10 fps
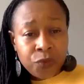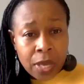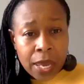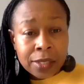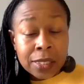
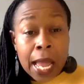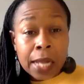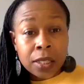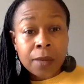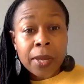and
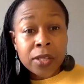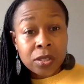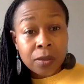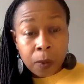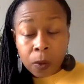stocked up and
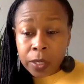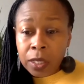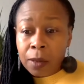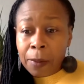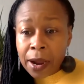supported
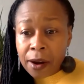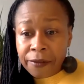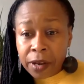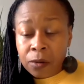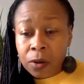by our
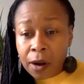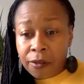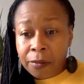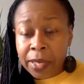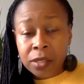federal
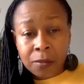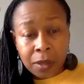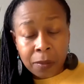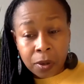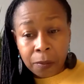government to
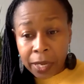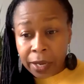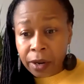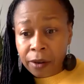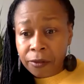be
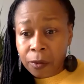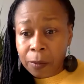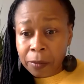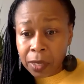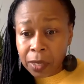prepared for
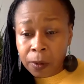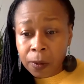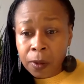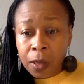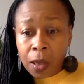when
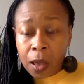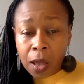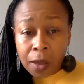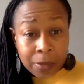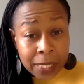people
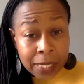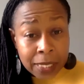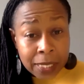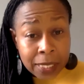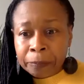need
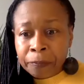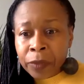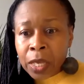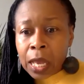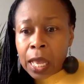them.
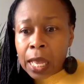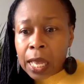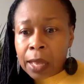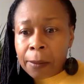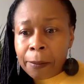
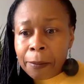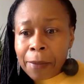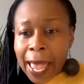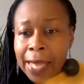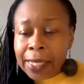
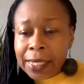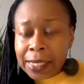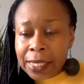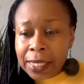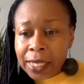Badly
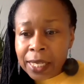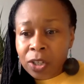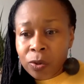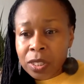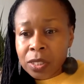needed
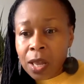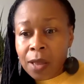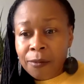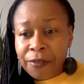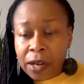increased
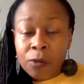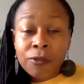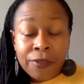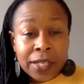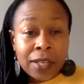federal
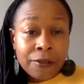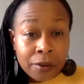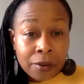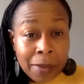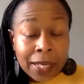funding for
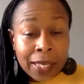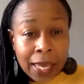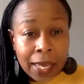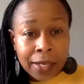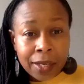
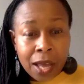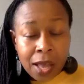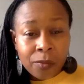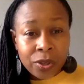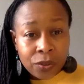Medicaid.
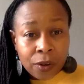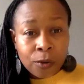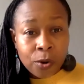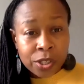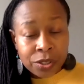We, of
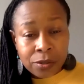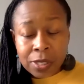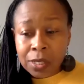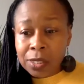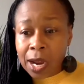course,
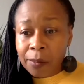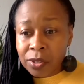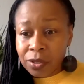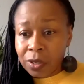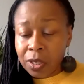using this
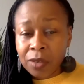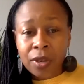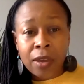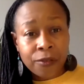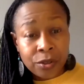opportunity
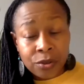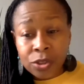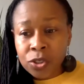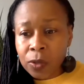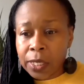and for you to
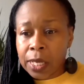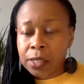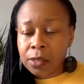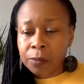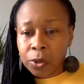join us
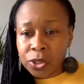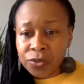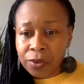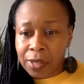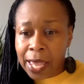to push
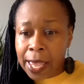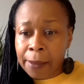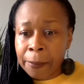for that.